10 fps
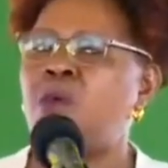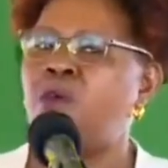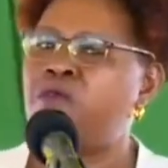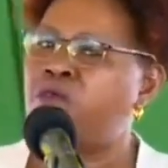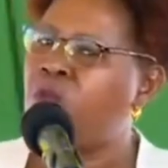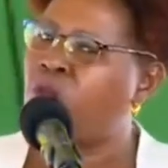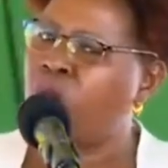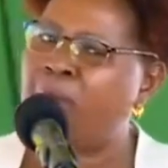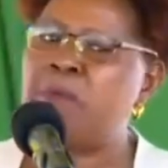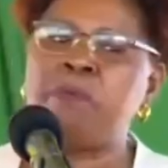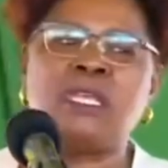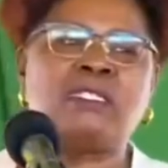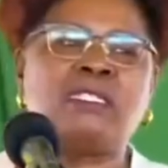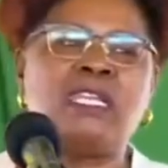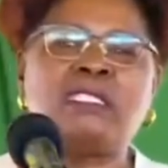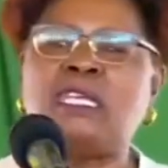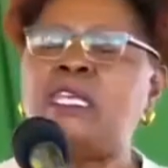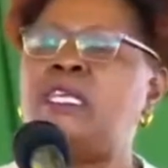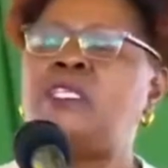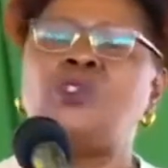of one
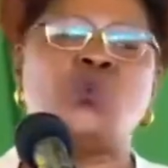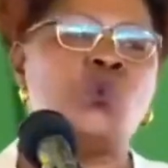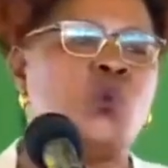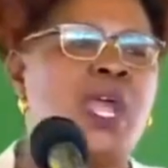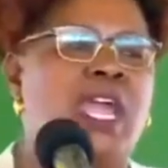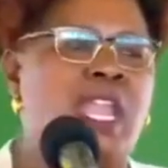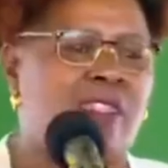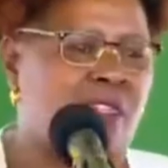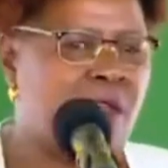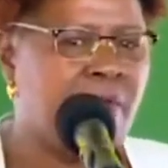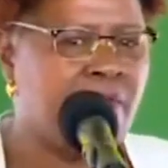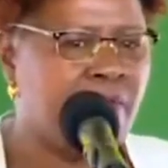presidency to another.